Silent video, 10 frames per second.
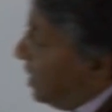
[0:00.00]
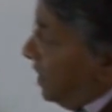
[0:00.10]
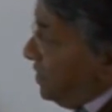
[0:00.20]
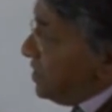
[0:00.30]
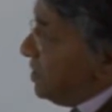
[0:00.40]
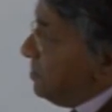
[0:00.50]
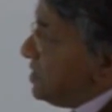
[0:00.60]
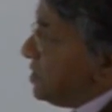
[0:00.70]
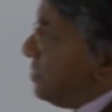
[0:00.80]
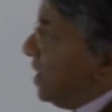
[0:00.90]
Another set of
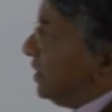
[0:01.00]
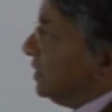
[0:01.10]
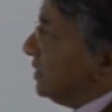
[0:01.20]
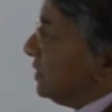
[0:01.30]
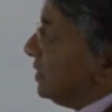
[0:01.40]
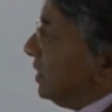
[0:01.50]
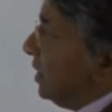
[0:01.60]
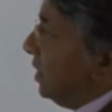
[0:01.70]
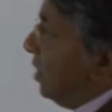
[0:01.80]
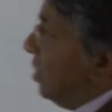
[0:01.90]
business partners
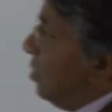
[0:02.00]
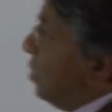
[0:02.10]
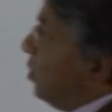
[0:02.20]
who are